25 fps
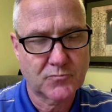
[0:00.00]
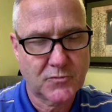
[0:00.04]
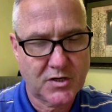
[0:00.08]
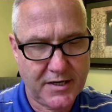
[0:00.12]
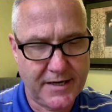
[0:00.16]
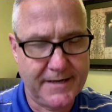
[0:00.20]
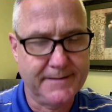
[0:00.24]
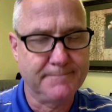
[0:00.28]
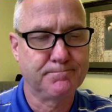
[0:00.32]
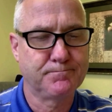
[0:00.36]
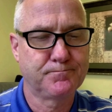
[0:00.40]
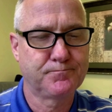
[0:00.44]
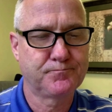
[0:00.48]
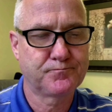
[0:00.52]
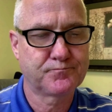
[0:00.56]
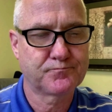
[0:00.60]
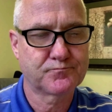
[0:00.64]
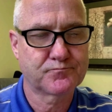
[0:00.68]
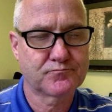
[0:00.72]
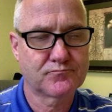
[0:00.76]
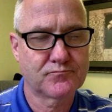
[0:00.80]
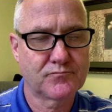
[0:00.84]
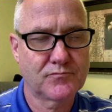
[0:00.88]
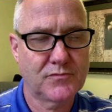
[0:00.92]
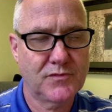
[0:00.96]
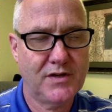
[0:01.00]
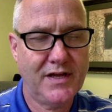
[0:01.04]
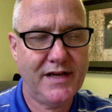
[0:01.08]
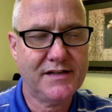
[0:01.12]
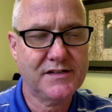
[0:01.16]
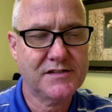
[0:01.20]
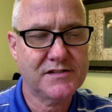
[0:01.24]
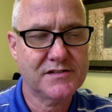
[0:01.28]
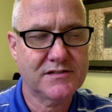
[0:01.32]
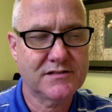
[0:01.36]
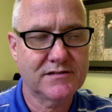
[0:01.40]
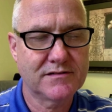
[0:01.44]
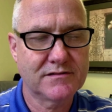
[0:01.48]
Okay,
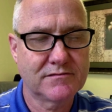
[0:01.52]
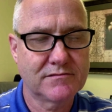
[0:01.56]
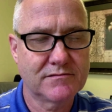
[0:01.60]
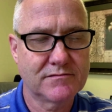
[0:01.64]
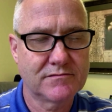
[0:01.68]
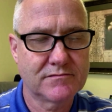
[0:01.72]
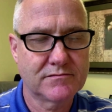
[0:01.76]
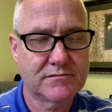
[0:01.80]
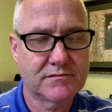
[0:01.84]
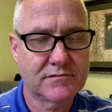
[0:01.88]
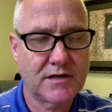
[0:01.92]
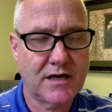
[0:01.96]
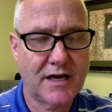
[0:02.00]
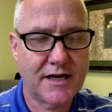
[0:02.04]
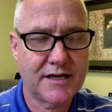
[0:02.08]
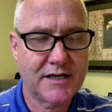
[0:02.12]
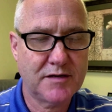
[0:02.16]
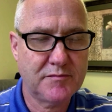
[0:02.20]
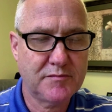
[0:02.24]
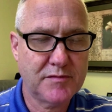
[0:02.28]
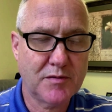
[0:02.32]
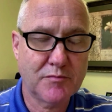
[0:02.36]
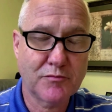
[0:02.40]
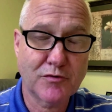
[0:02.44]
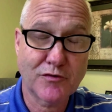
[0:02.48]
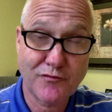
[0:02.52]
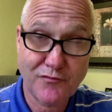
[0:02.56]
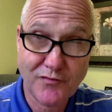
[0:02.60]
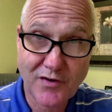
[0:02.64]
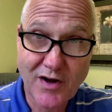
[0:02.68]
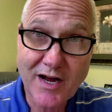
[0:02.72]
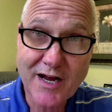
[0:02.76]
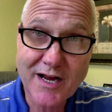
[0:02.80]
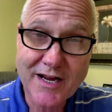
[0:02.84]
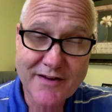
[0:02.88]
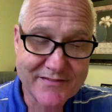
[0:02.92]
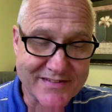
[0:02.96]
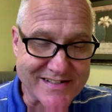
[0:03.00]
next, item number
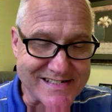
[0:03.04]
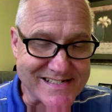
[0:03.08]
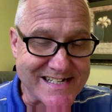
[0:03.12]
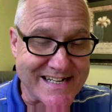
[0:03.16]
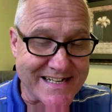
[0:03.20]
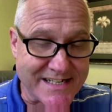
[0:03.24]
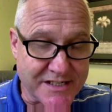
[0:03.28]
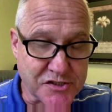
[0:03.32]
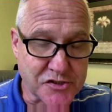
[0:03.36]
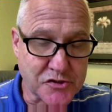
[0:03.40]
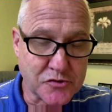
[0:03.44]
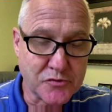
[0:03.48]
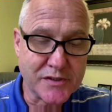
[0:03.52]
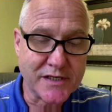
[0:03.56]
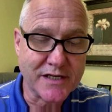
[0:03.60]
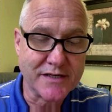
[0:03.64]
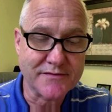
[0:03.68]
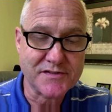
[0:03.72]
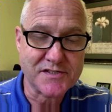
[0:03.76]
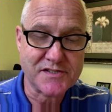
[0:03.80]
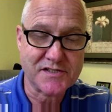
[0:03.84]
5 is history of